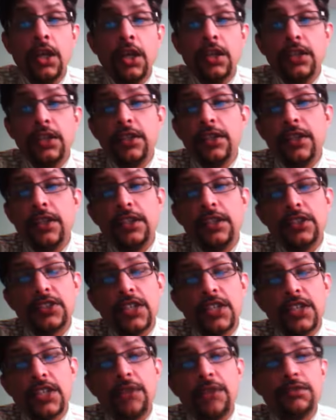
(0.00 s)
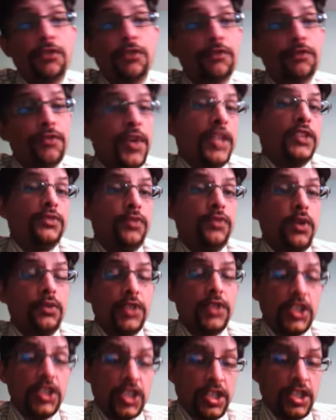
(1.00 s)
He really saved the face for
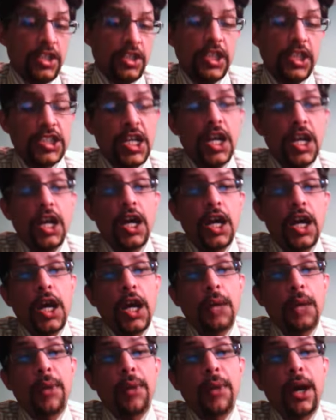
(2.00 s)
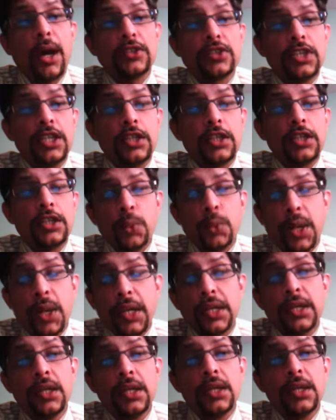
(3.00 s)
West Indies by seeing to
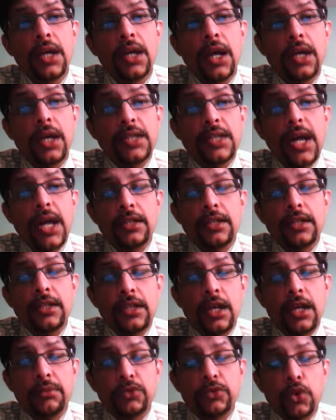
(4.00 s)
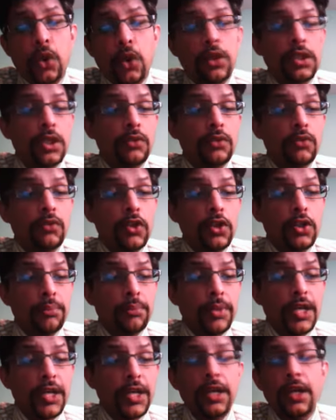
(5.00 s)
it that Scotland wouldn't
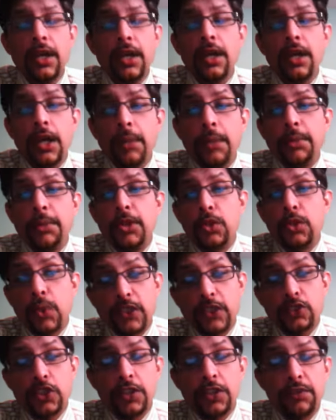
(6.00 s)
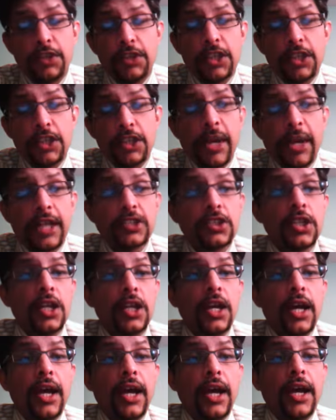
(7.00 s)
be able to actually win the match
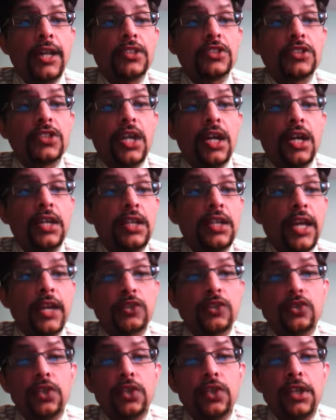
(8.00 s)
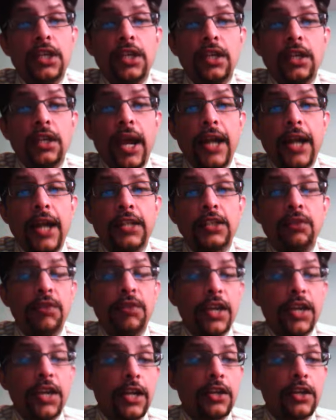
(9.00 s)
as he actually had the
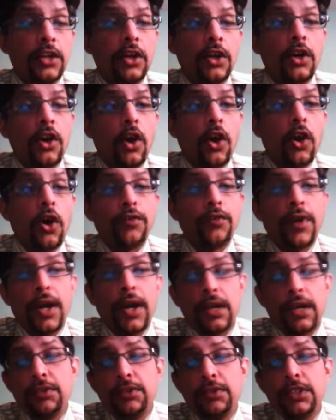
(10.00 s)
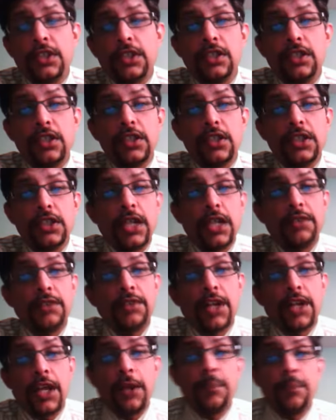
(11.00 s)
wicket of Huck with the third
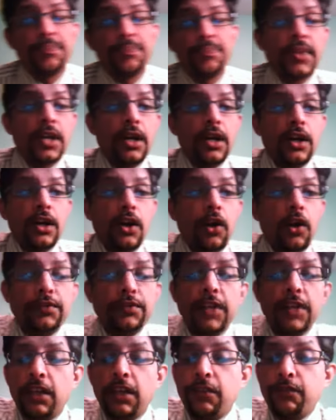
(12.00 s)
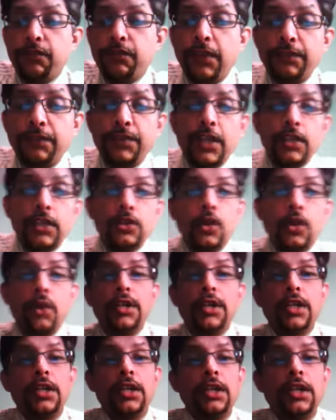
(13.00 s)
delivery of the 50th
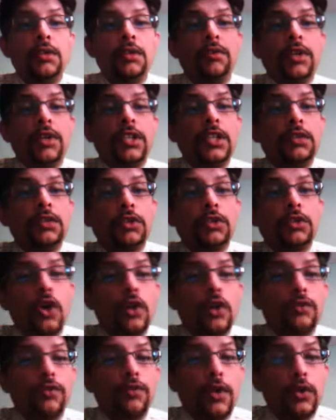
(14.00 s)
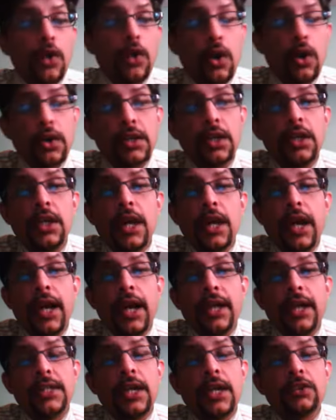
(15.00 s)
over when he was got for naught
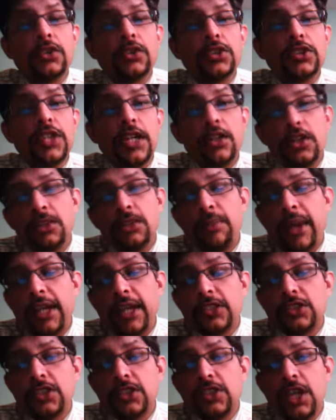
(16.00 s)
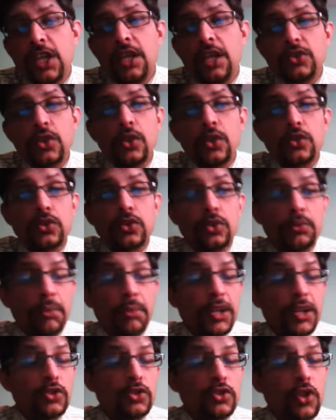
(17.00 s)
and that was the end of the match.
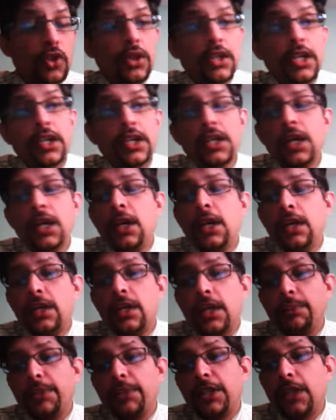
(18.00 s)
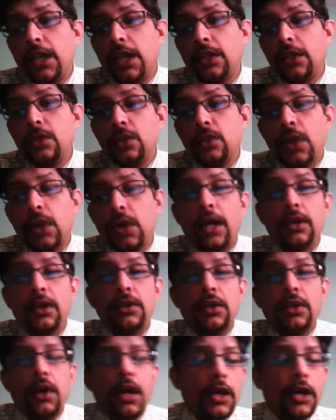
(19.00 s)
But Scotland, let me tell you,
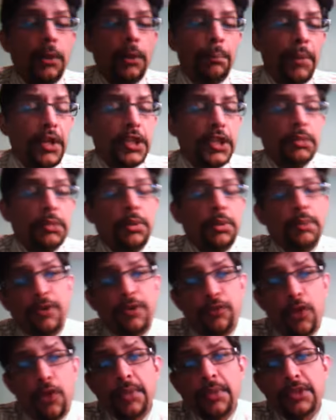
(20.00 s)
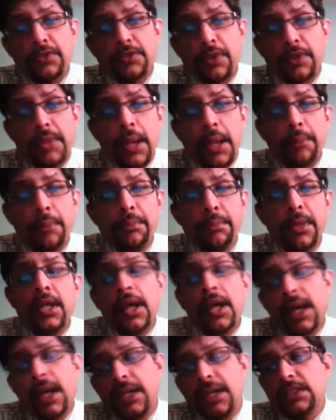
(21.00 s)
a commendable performance from them
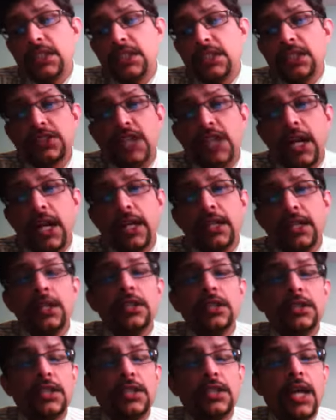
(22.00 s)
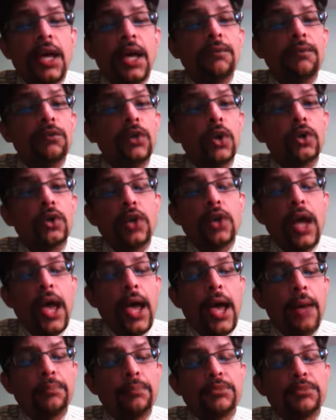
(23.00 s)
and as I said, they have looked
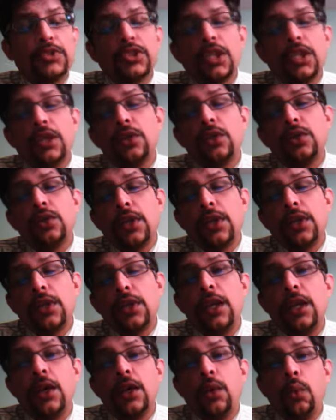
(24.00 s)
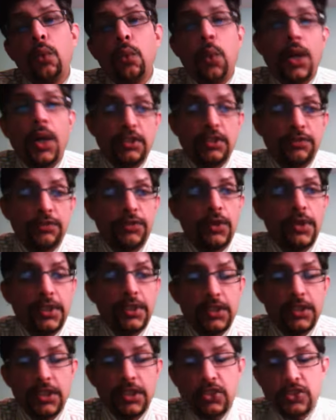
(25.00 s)
absolutely wonderful
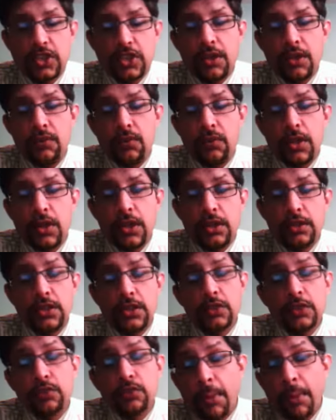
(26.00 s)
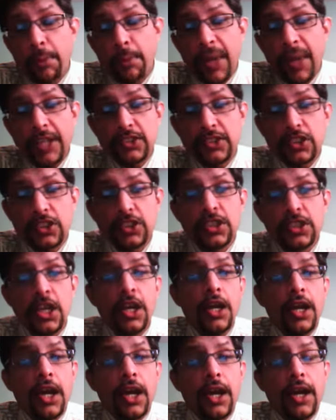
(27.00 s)
in this in these warm-up matches
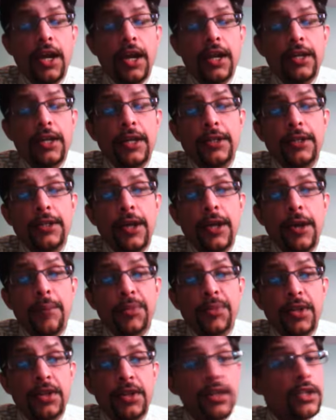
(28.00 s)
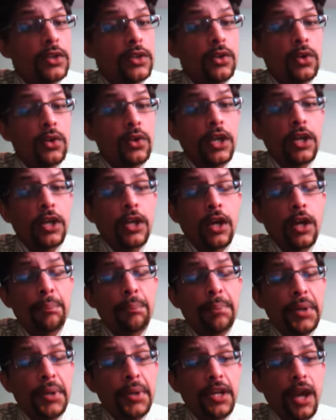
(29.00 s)
and really looking
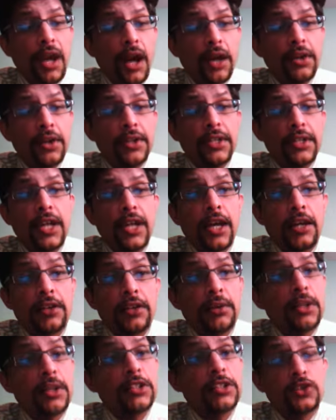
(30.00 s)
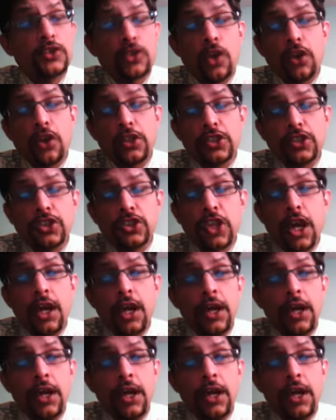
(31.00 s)
pretty hungry there, the Scottish.